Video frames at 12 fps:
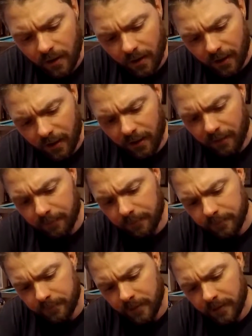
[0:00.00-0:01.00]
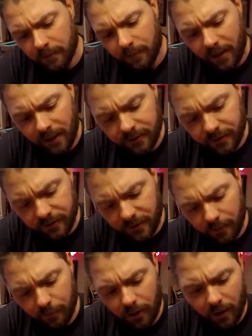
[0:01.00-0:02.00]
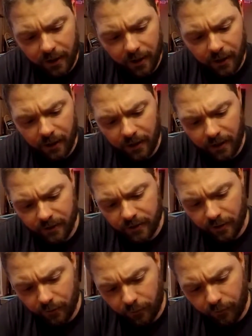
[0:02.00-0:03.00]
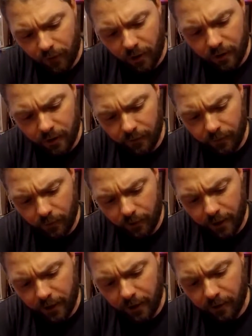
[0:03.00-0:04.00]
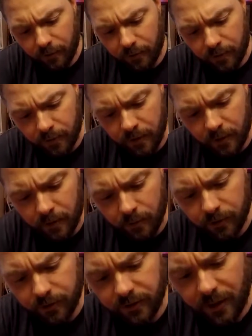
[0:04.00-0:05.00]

But that's just going to plug into the front of the radio, which is